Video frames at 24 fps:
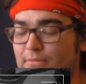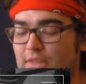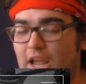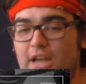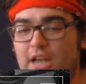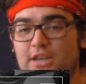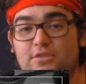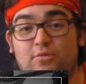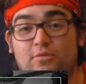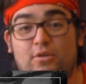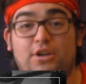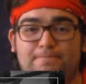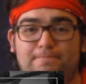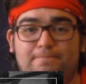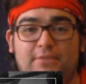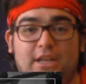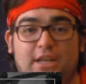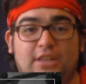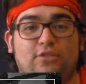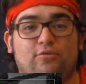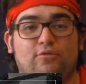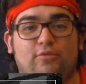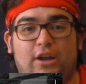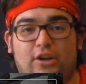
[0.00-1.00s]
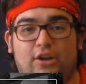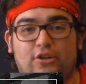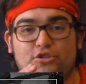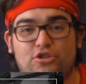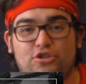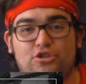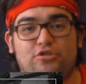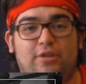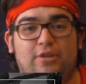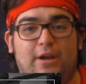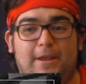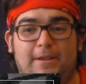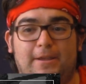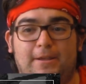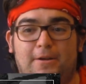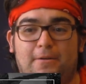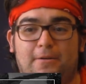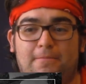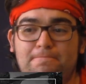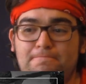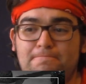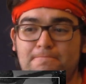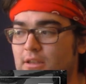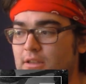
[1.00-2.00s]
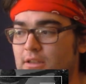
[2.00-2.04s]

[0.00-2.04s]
I just wanted to get the record straight. You know,